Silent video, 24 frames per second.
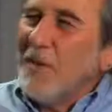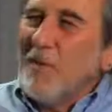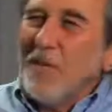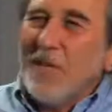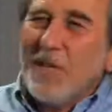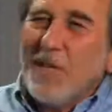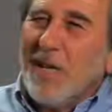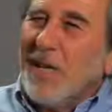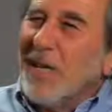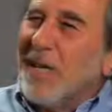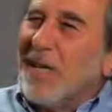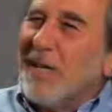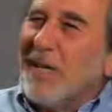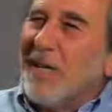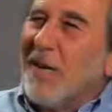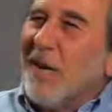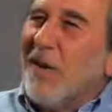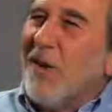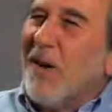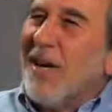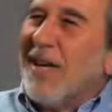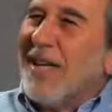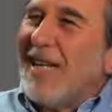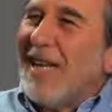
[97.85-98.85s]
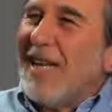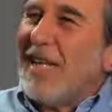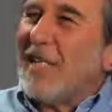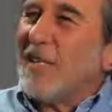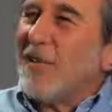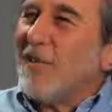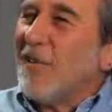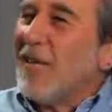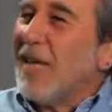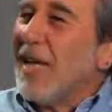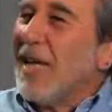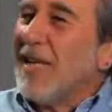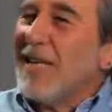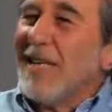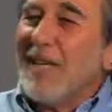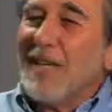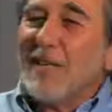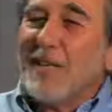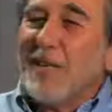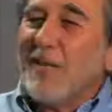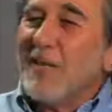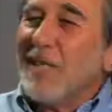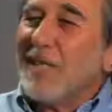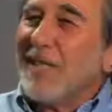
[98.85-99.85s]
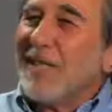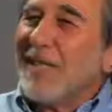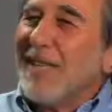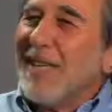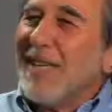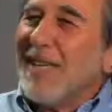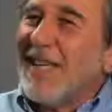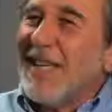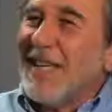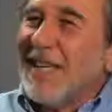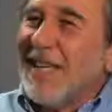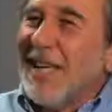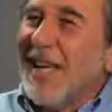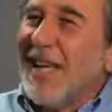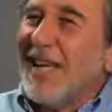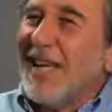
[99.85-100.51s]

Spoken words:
wish I had a great answer for that. And as I was thinking